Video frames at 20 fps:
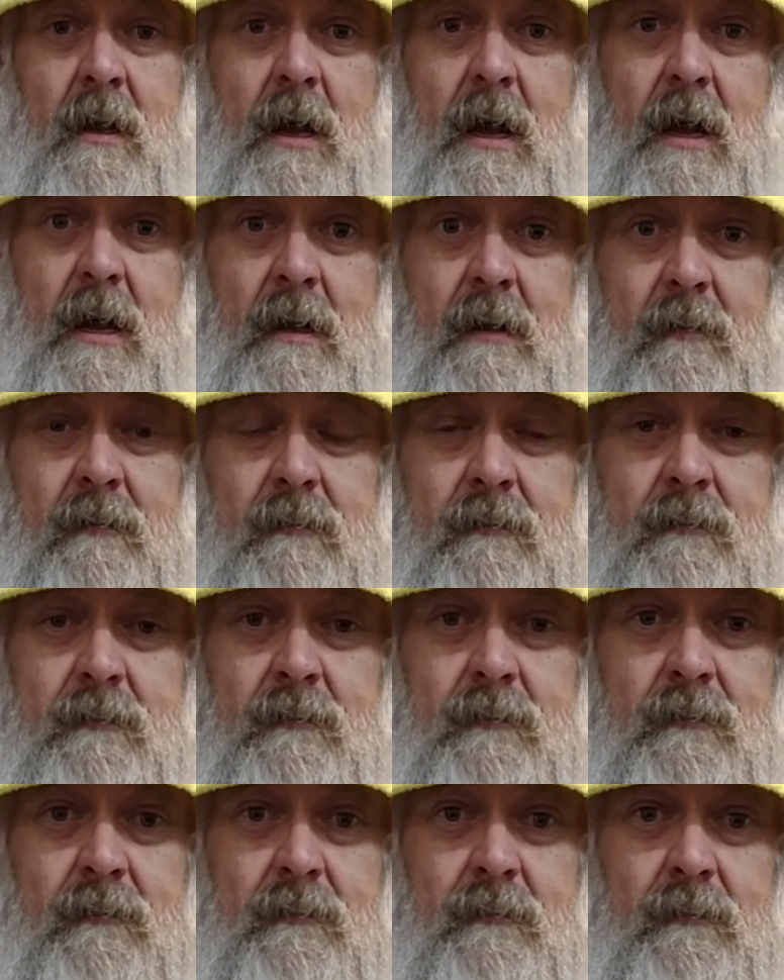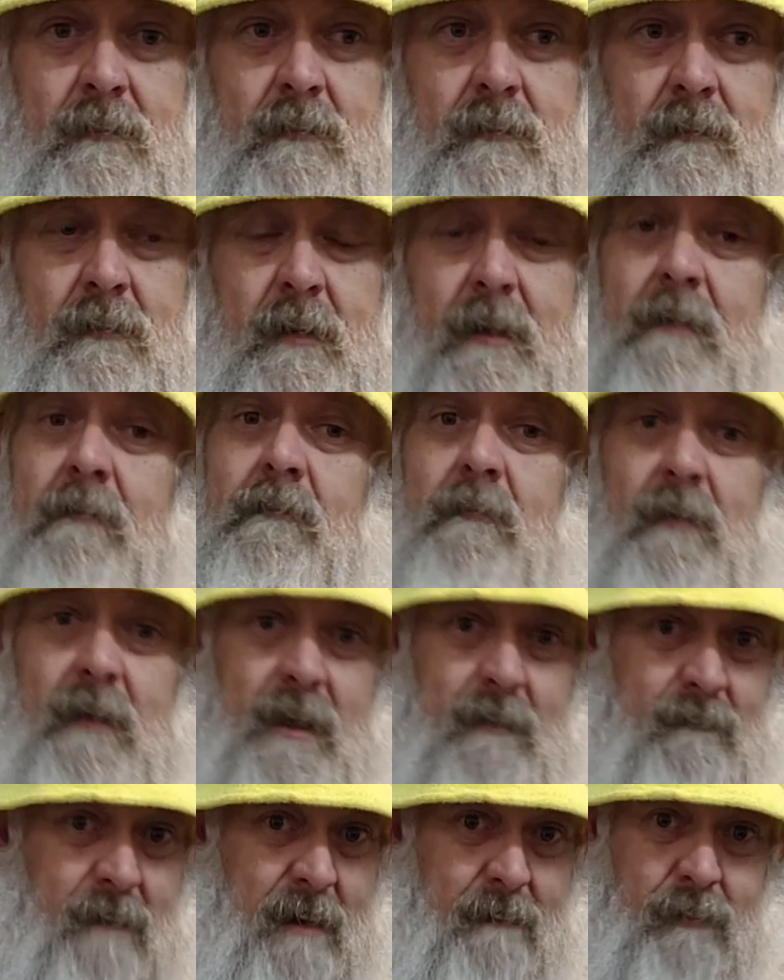
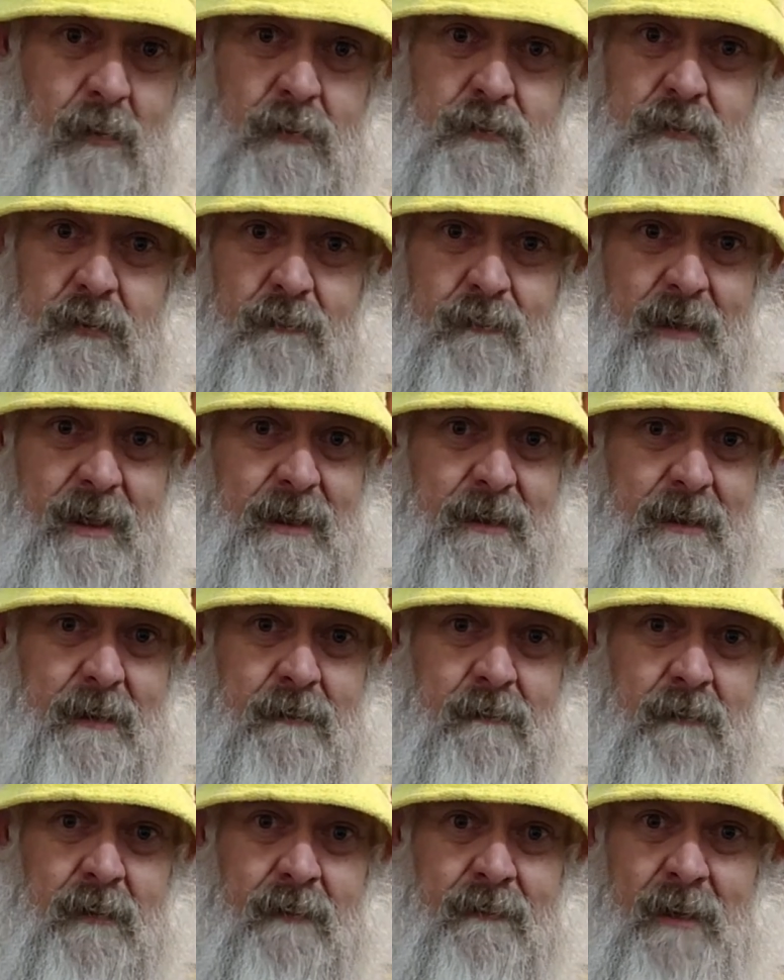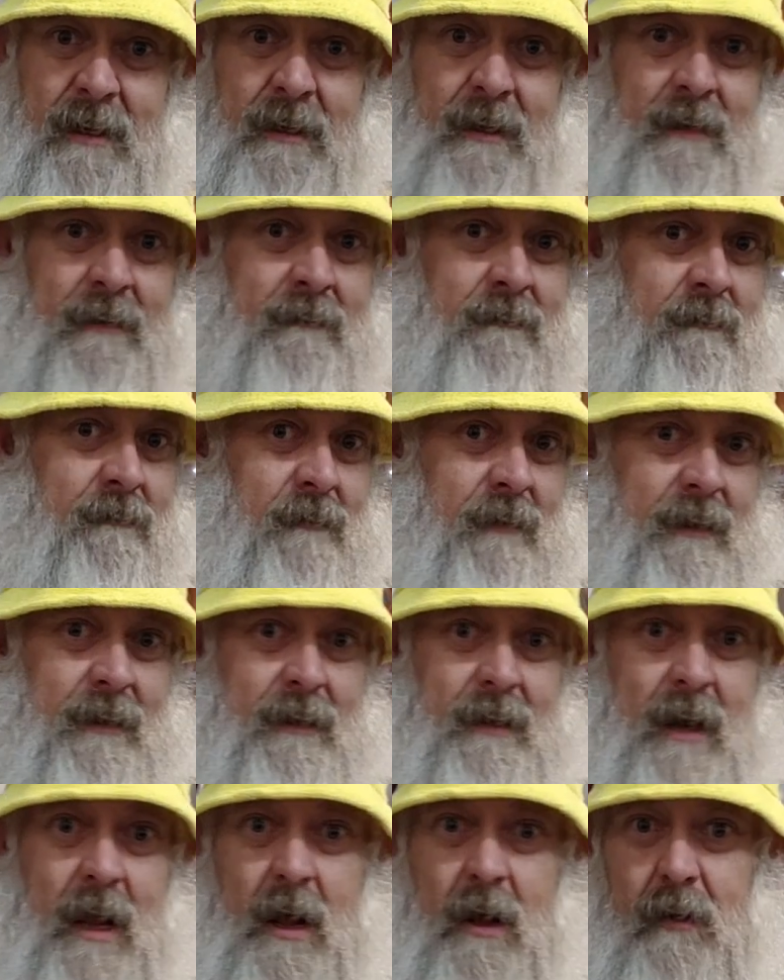in my personal opinion,
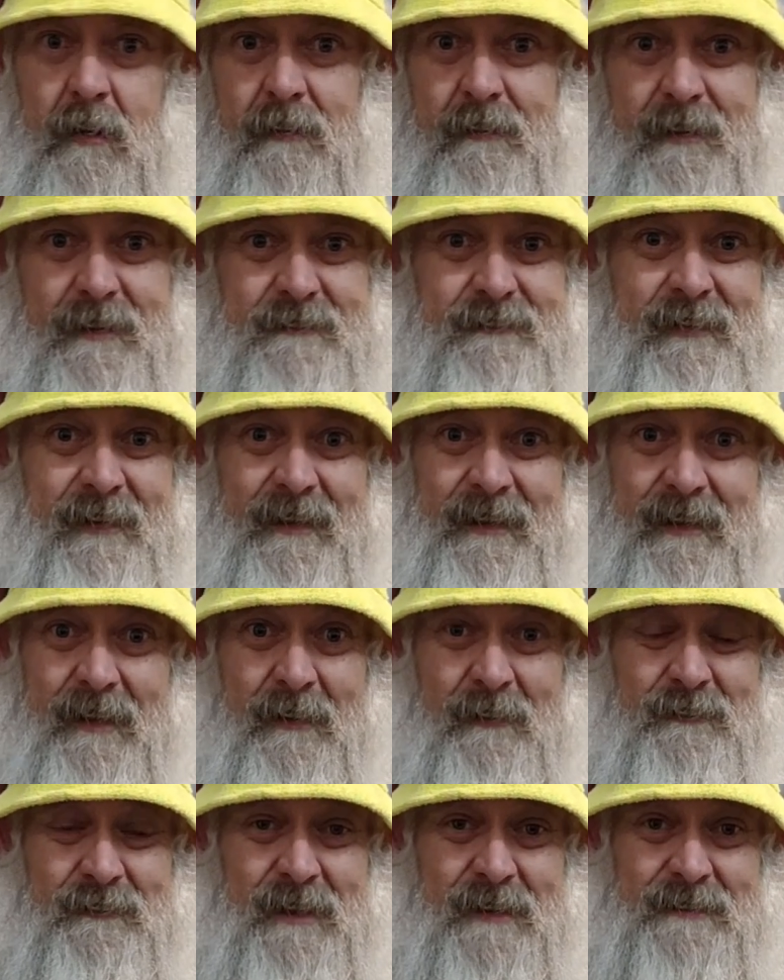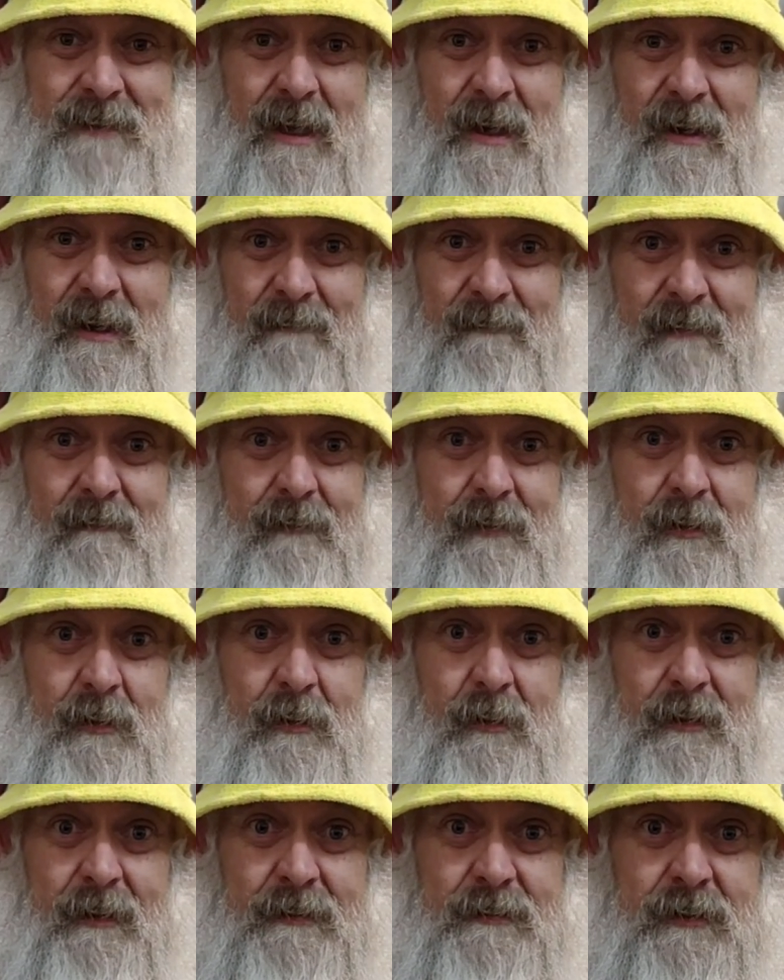and all of these videos, that's all I'm ever
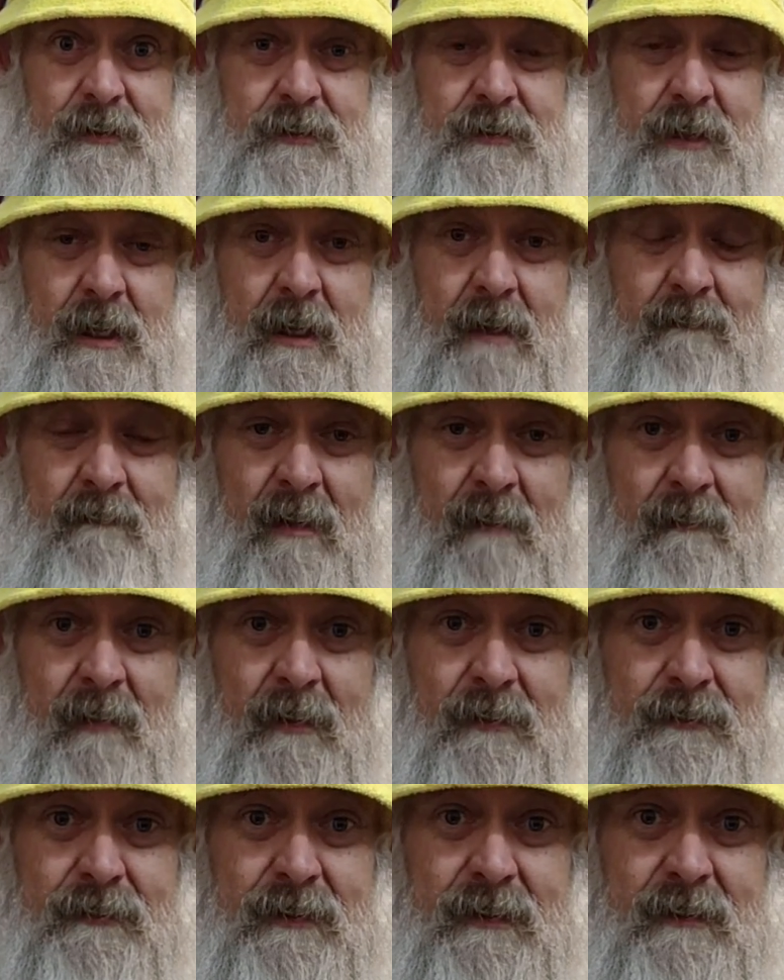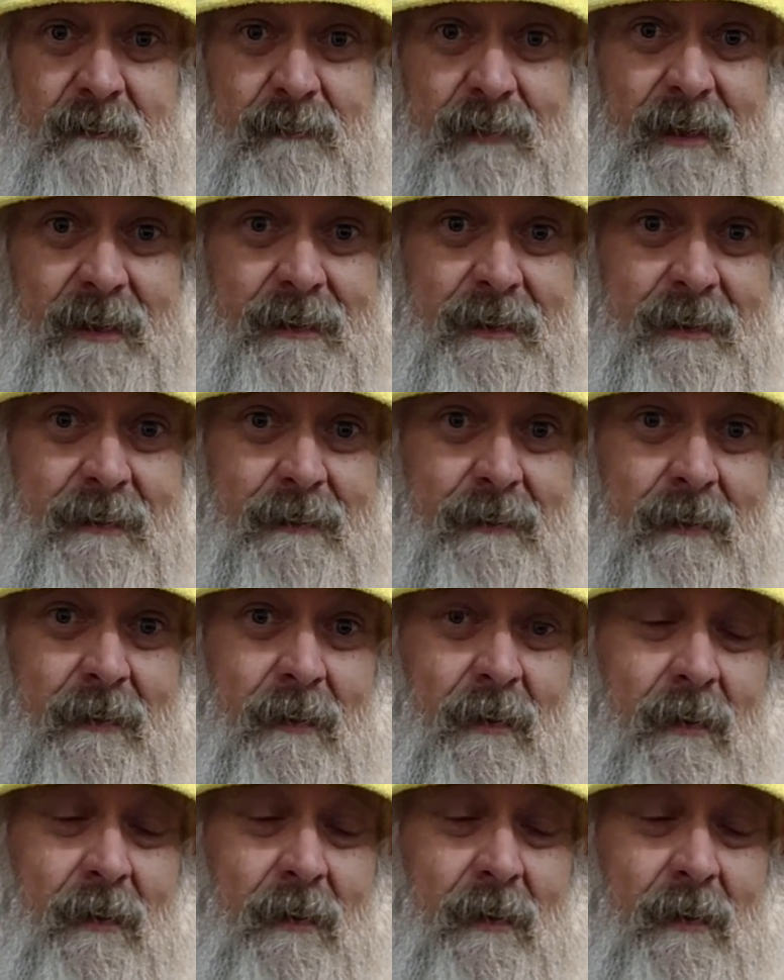doing is just sharing my personal opinion.